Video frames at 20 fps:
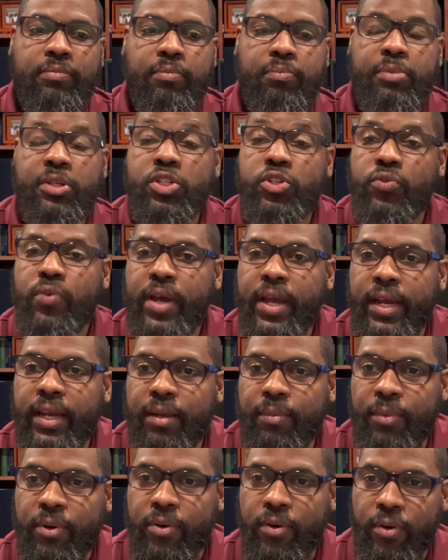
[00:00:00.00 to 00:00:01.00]
betraying
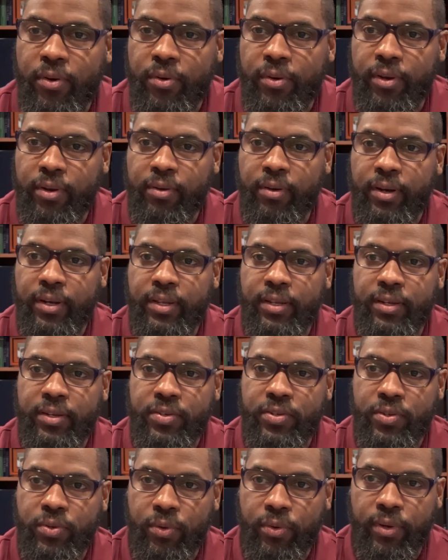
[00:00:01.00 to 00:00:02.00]
him earlier on in the
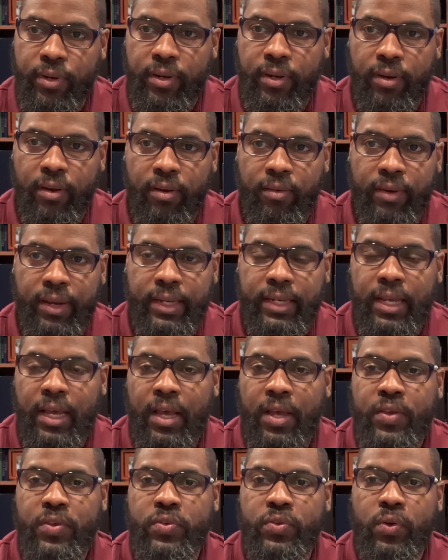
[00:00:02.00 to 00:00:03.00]
story. All right.
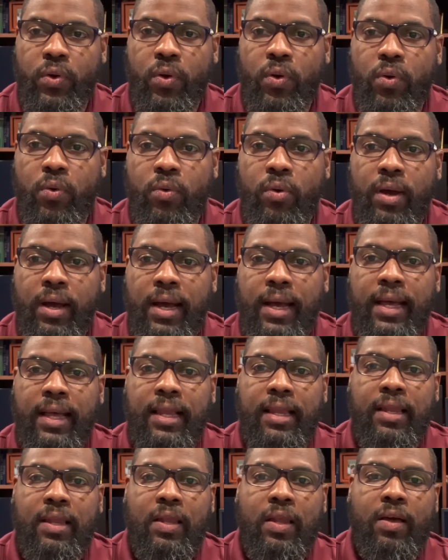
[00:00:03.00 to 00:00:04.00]
So
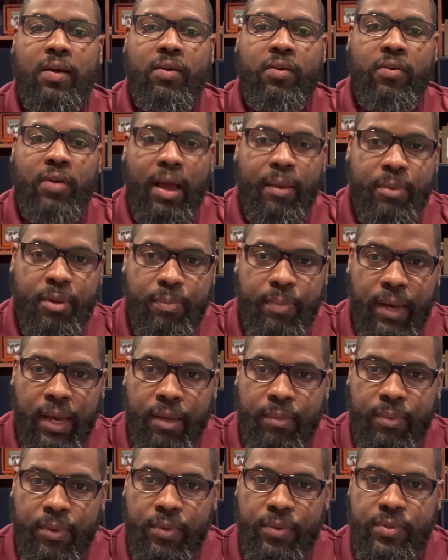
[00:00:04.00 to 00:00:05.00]
grab your
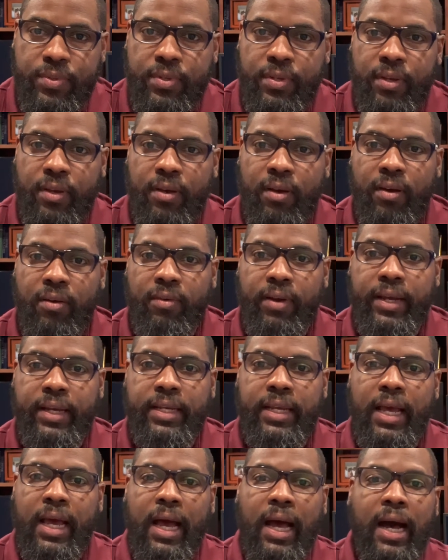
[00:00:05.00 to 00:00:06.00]
Bibles. All right.
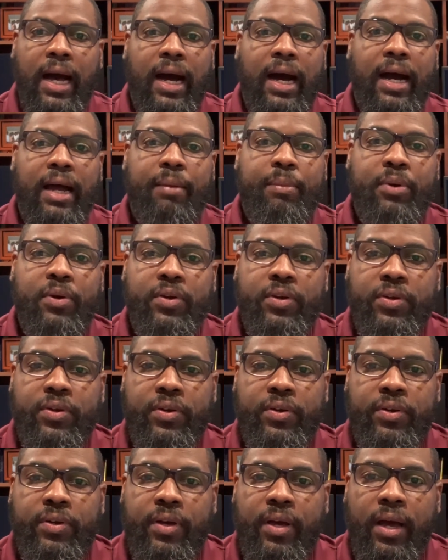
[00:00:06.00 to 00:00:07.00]
I'm going
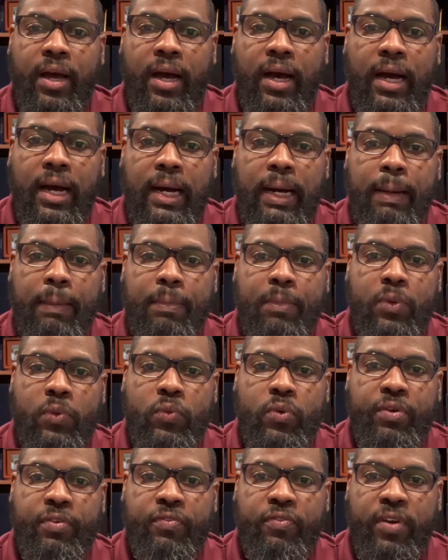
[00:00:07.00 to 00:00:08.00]
to um,
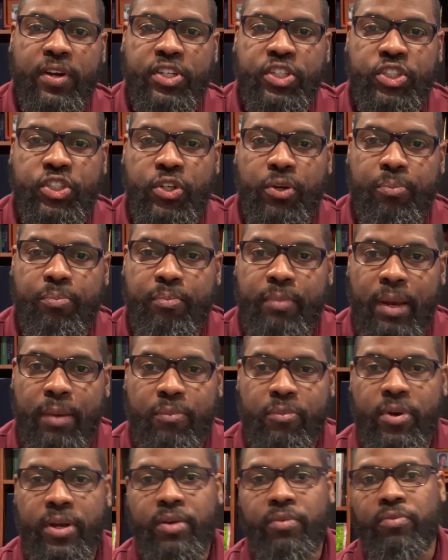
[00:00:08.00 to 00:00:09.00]
refresh your
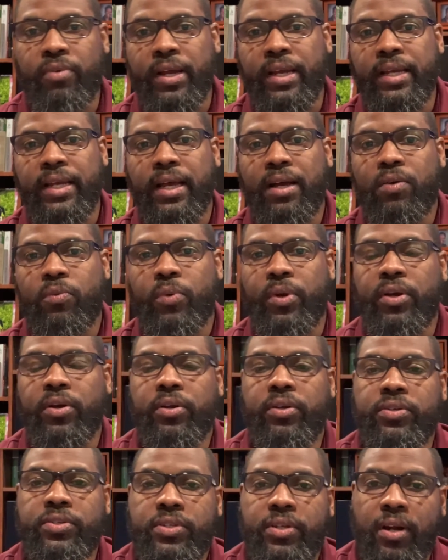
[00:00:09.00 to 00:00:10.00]
memory right now. We're going
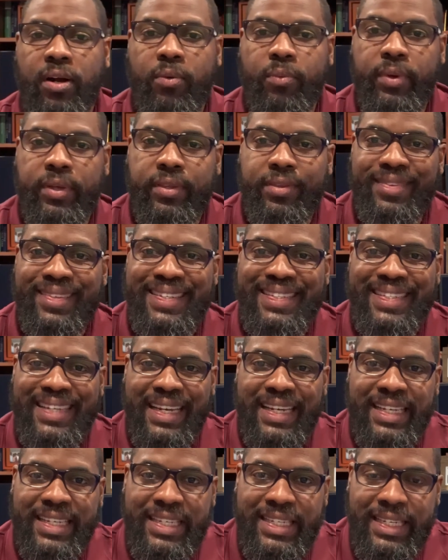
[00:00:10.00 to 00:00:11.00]
to start with
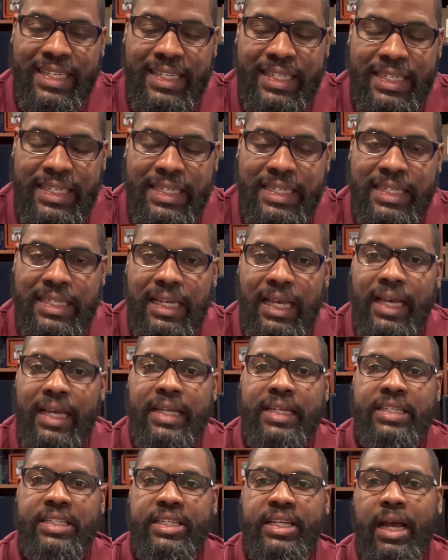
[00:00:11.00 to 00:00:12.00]
Genesis
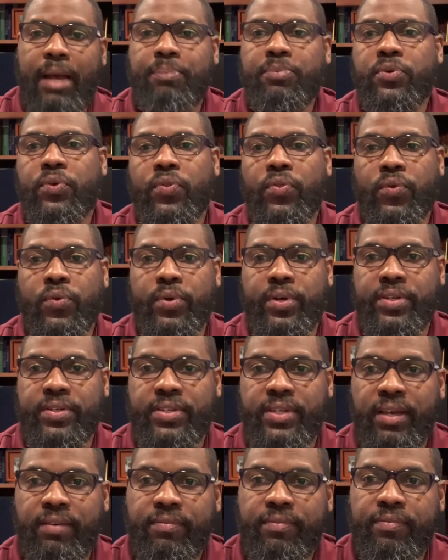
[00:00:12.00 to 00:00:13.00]
chapter
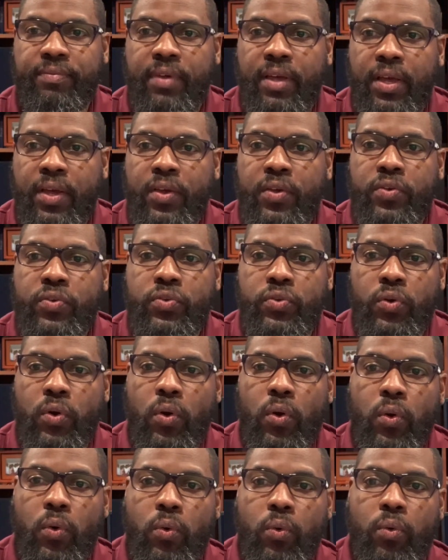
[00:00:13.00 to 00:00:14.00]
37.
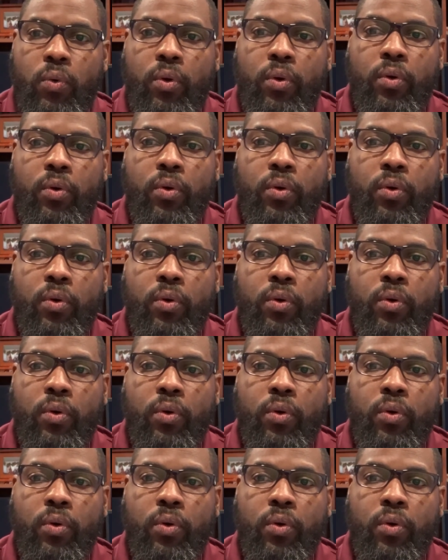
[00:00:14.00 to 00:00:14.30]
So